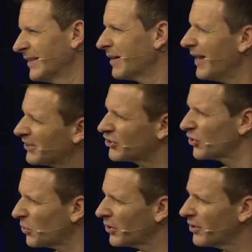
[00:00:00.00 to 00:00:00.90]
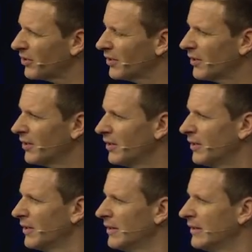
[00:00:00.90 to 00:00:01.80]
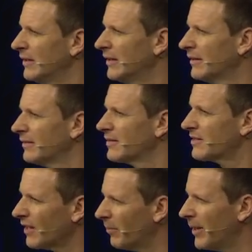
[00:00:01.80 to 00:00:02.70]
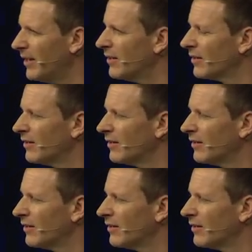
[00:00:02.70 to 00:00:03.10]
Kind of short and stubby,